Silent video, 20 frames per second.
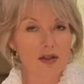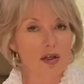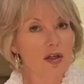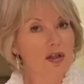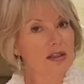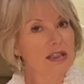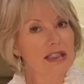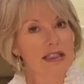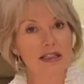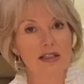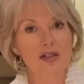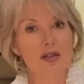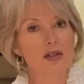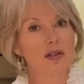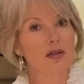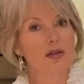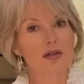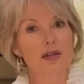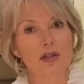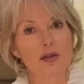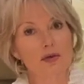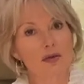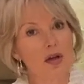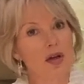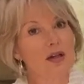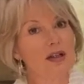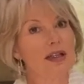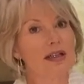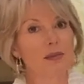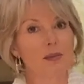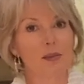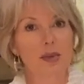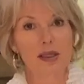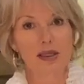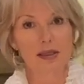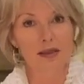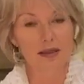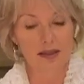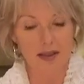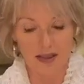No need to use a rolling
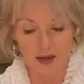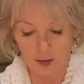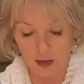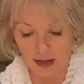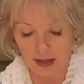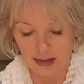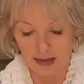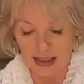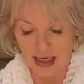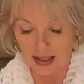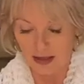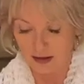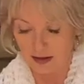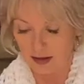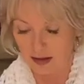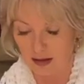pin and spread it out.